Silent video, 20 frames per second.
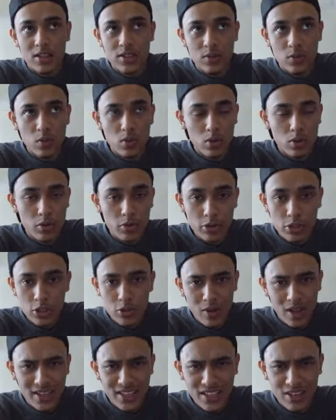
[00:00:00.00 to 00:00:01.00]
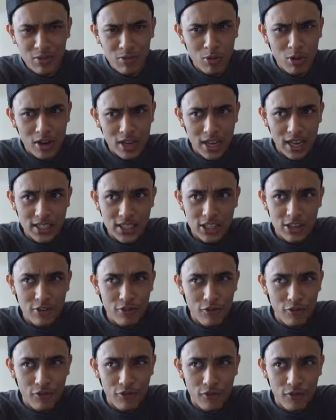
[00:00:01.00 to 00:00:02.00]
World War II ended what
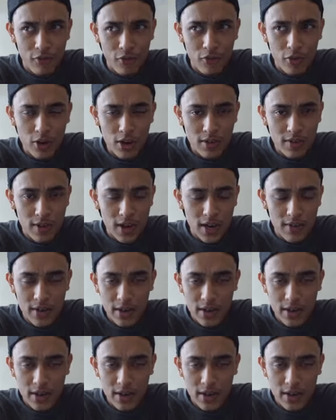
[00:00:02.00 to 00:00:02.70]
1945.